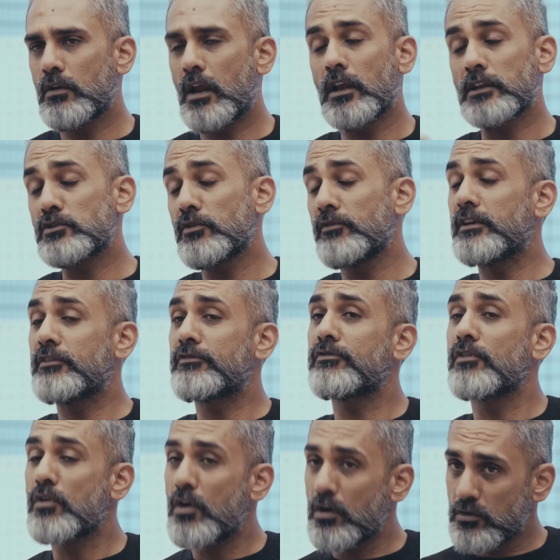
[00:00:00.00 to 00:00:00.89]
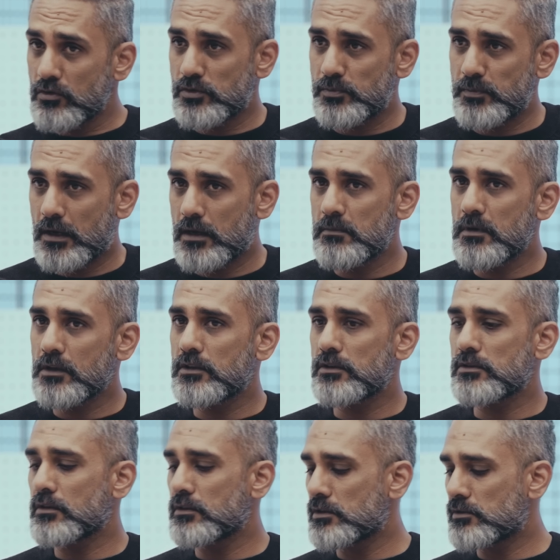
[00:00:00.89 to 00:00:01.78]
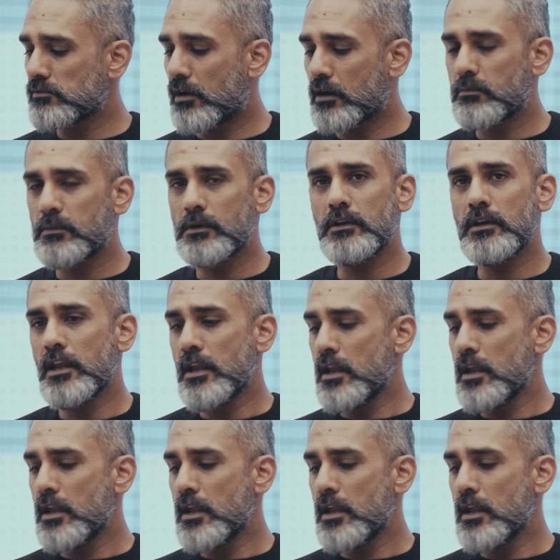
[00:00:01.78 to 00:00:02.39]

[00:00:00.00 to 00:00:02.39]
Actually, we forgot to speak about this on the SWAT pillion.